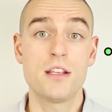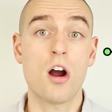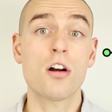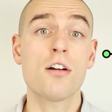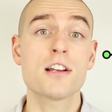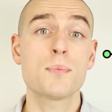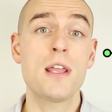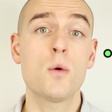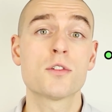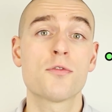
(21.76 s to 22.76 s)
The
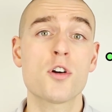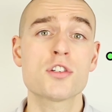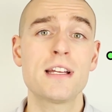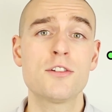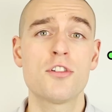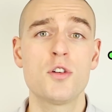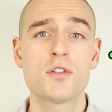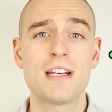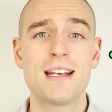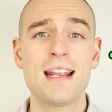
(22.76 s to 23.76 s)
RRSP was first
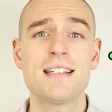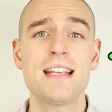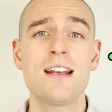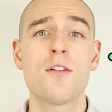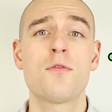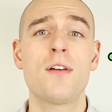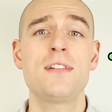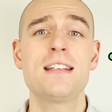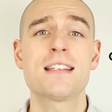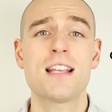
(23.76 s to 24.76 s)
introduced in
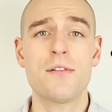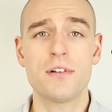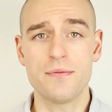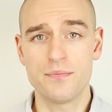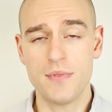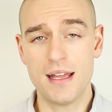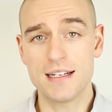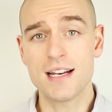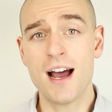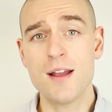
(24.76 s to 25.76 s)
1957, at
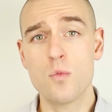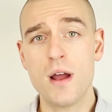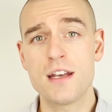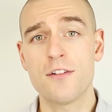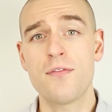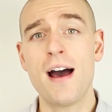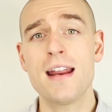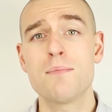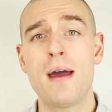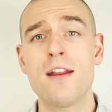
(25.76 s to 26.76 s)
a time when
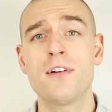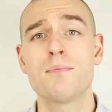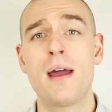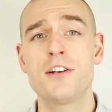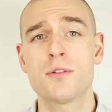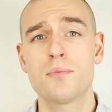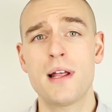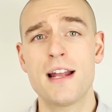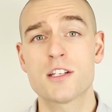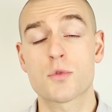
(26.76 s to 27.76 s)
defined benefit pension
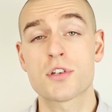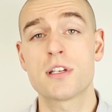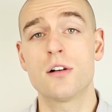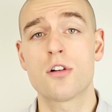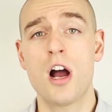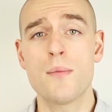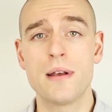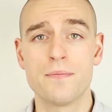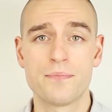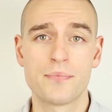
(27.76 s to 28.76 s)
plans were still
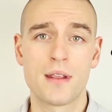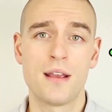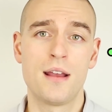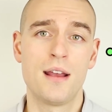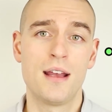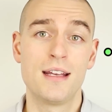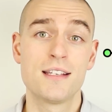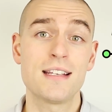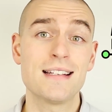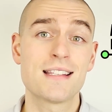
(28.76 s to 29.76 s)
common.
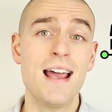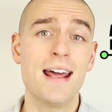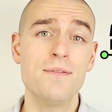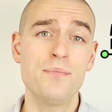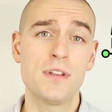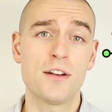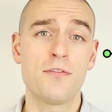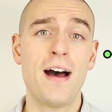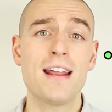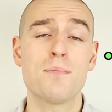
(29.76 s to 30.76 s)
Since then,
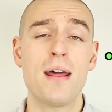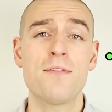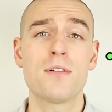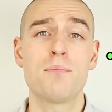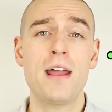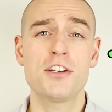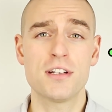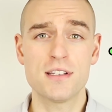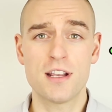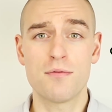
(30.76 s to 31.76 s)
defined benefit
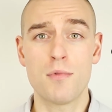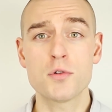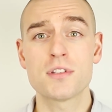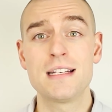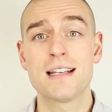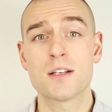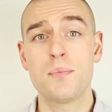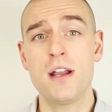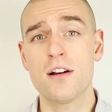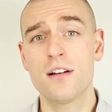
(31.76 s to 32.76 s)
pensions have mostly
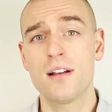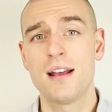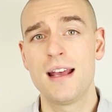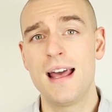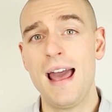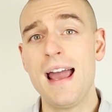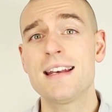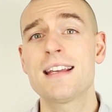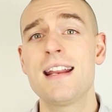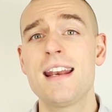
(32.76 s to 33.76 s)
disappeared,
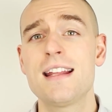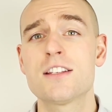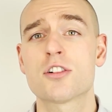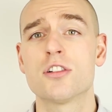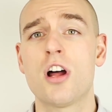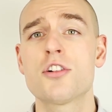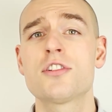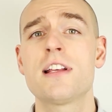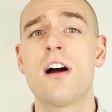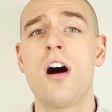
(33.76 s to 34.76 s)
and Canadians are
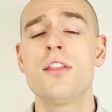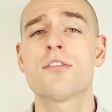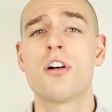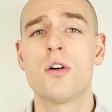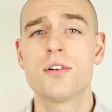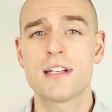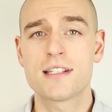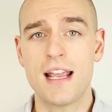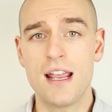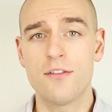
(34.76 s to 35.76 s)
largely on their own to
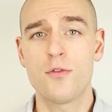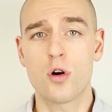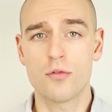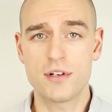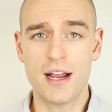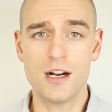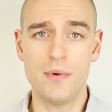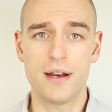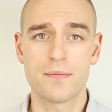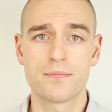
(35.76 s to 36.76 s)
save for
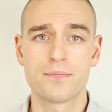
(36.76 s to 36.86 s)
retirement.